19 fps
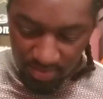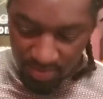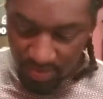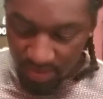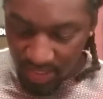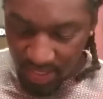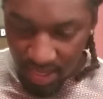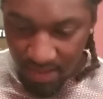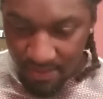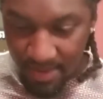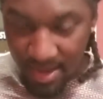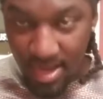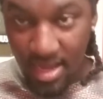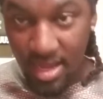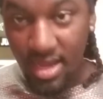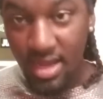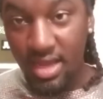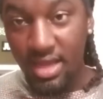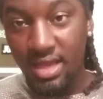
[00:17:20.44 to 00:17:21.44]
yeah,
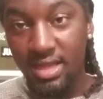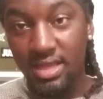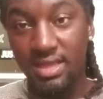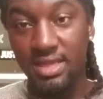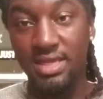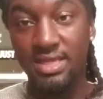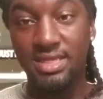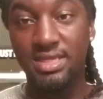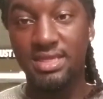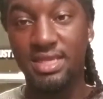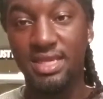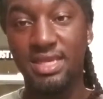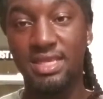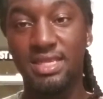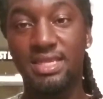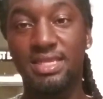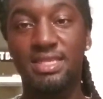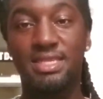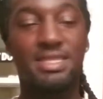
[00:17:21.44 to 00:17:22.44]
man, this is
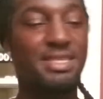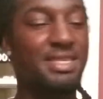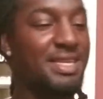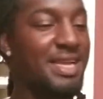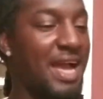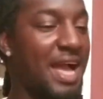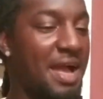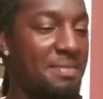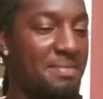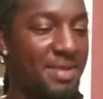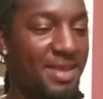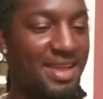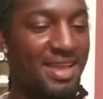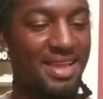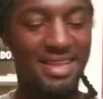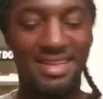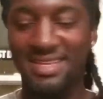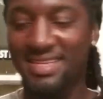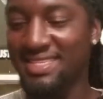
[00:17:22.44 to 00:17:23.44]
it. This is the cop,
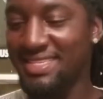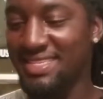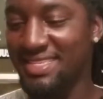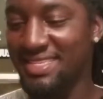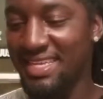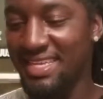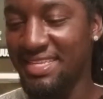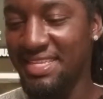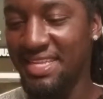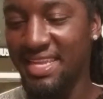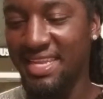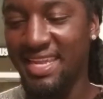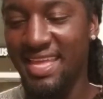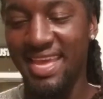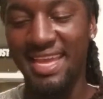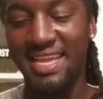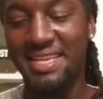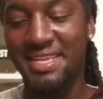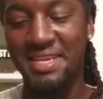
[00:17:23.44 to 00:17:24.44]
man. This is the
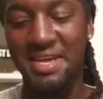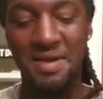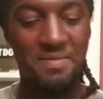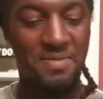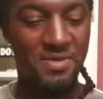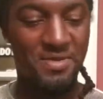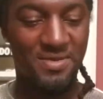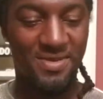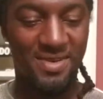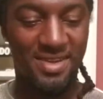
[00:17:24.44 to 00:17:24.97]
delayed W.